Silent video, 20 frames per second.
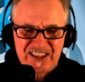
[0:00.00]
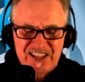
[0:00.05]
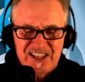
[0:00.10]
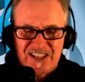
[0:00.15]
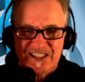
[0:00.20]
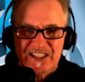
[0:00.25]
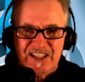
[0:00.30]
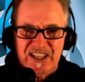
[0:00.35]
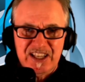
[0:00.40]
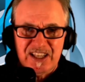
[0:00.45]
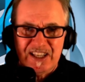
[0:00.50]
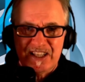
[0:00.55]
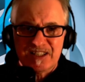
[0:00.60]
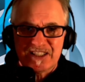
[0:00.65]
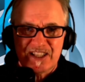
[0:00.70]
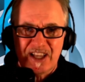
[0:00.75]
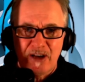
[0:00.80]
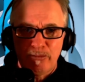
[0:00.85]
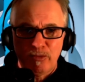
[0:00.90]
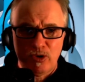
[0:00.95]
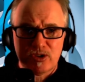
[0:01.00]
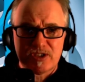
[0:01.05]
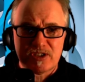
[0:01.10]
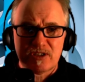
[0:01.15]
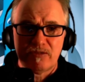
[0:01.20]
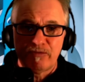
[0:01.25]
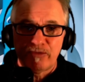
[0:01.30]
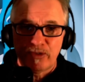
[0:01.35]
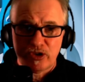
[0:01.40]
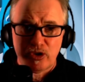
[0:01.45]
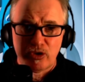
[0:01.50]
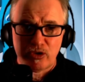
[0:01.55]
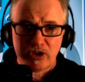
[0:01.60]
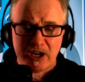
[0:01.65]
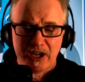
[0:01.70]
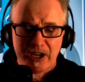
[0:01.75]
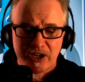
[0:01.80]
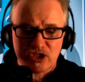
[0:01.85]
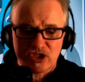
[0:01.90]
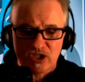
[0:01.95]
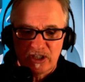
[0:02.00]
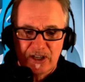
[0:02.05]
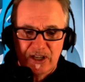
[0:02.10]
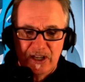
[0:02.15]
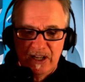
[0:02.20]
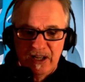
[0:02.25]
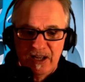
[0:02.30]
This is a must for your collection.